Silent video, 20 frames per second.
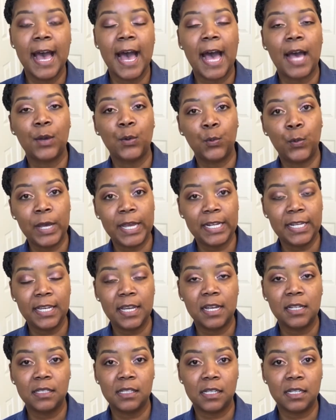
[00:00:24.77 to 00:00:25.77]
I
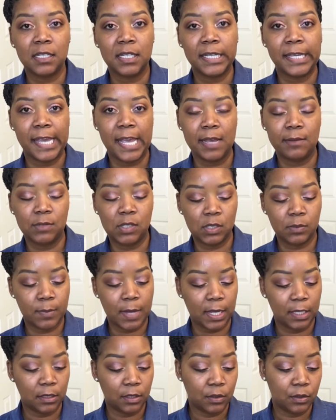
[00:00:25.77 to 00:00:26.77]
waited until it came to
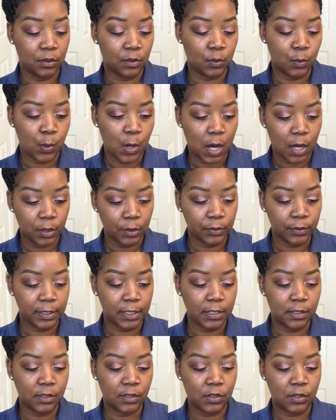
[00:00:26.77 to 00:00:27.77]
my local
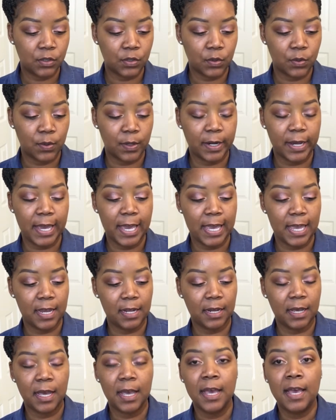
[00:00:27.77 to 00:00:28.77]
Walgreens store
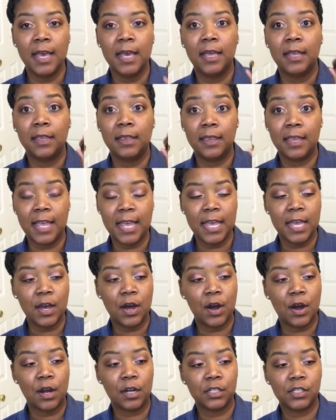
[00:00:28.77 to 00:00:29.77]
and they
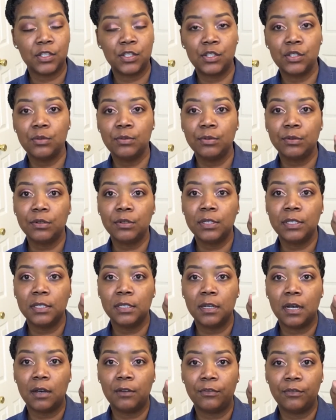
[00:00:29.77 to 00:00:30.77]
are super
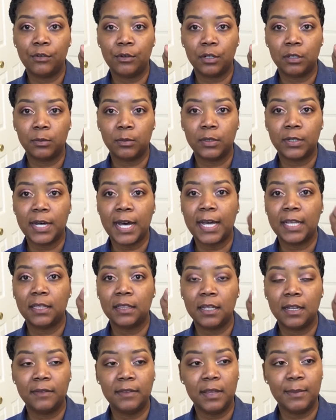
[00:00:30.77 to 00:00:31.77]
affordable. I
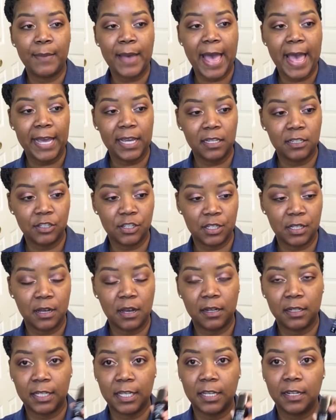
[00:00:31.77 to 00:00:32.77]
love the packaging
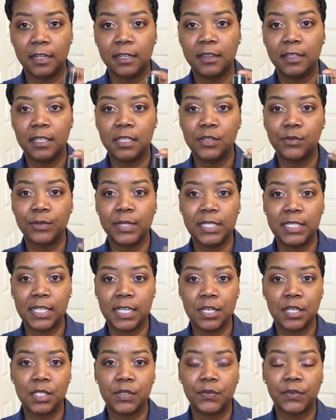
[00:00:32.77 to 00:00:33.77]
on here. This
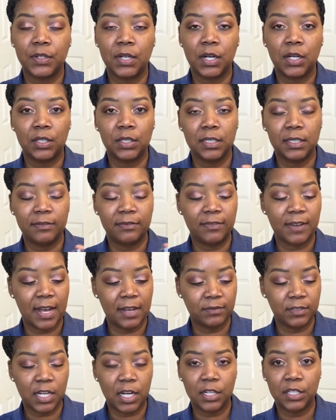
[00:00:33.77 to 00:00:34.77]
retails for only
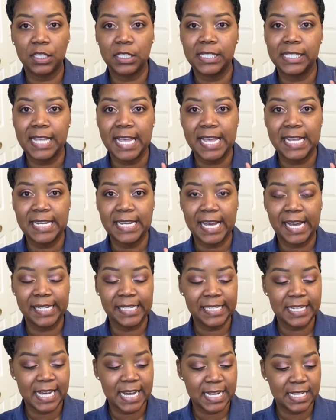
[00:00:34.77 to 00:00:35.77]

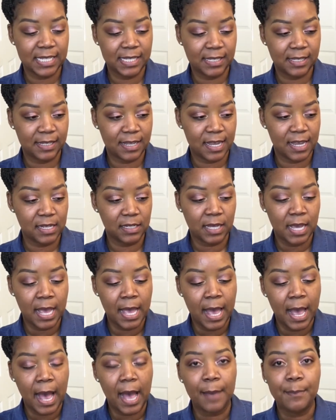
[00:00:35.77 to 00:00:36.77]
$5.99.
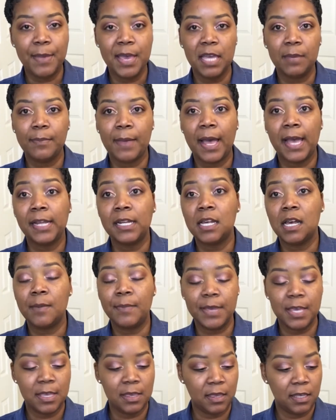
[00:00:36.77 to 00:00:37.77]
I picked mine
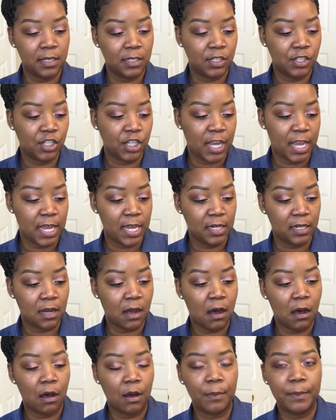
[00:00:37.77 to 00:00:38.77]
up in the shade
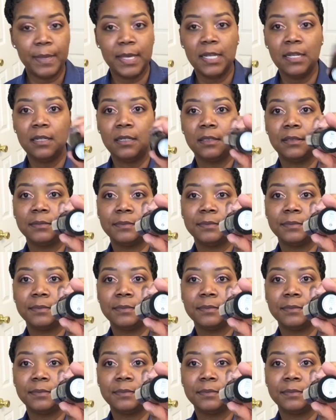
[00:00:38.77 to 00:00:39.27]
Almond.